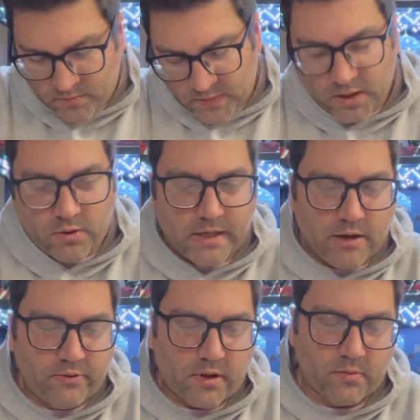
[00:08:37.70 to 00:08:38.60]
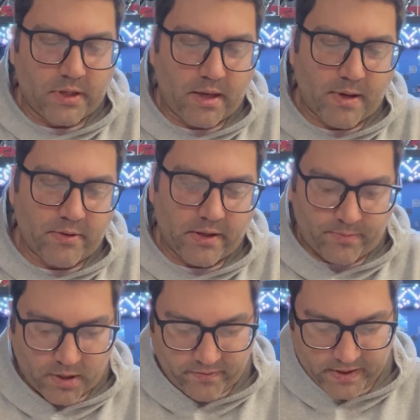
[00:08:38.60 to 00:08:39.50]
Oh, now his other one came out. That's
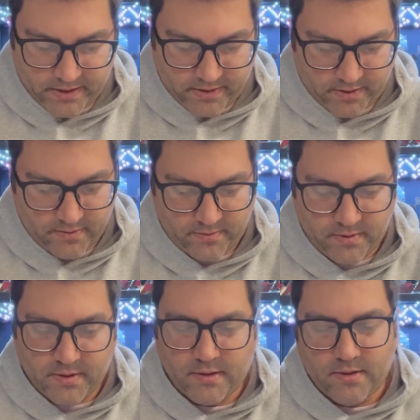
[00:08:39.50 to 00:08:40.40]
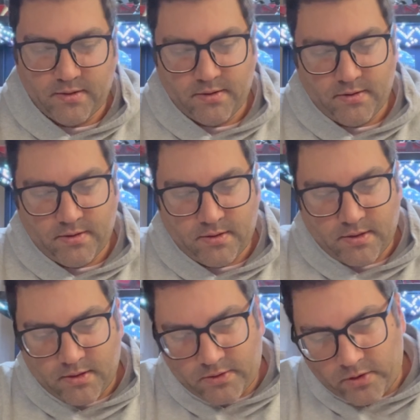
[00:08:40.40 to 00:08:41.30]
perfect.
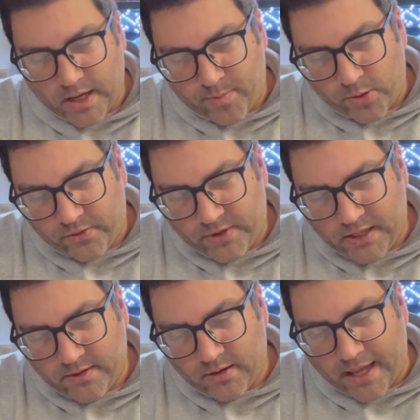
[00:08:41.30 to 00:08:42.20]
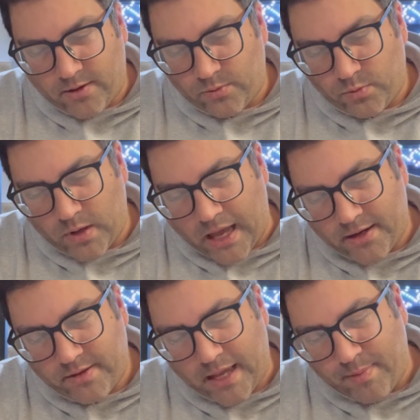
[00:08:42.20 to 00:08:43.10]
So yeah, both
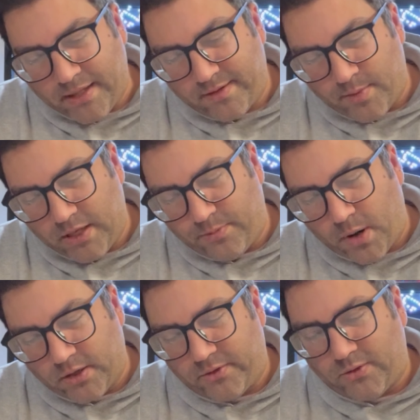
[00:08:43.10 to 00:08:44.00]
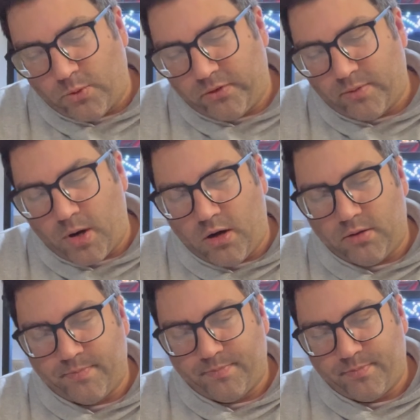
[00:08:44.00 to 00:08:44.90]
they made some of these parts so small.
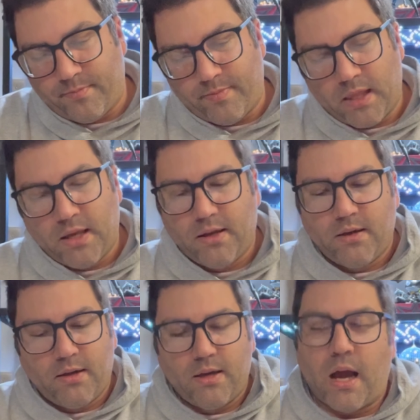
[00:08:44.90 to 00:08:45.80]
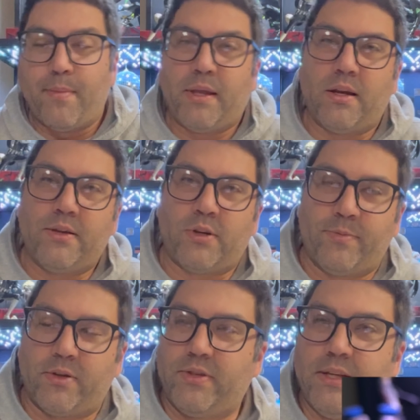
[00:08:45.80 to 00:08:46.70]
I mean, in terms
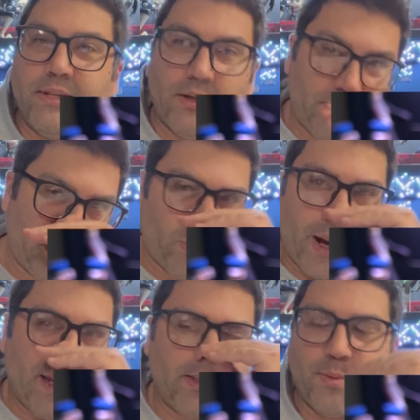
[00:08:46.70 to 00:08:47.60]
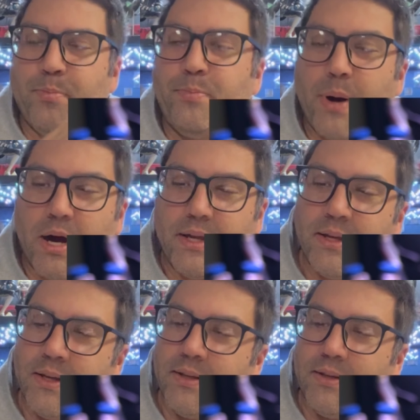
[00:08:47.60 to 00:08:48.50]
of detail, it's great, but
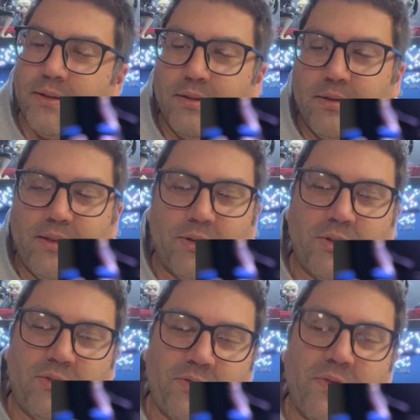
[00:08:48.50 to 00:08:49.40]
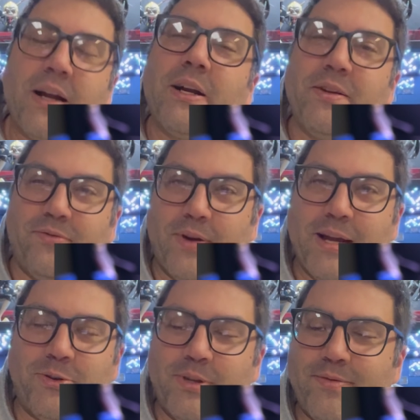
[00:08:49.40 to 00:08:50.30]
they're just very
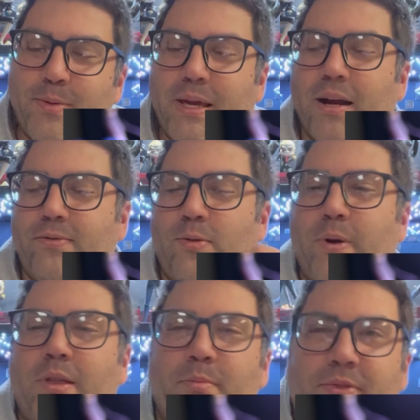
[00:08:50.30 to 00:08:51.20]
fragile. You have to be careful with them.